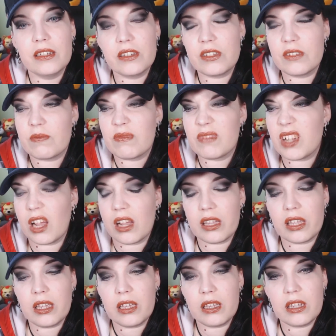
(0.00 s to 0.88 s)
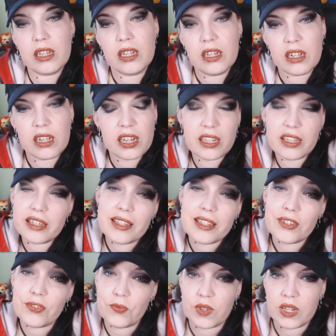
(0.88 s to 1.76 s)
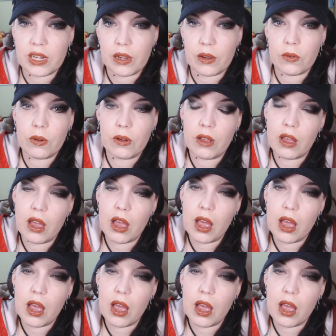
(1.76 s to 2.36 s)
Just cocky. Kind of like this video.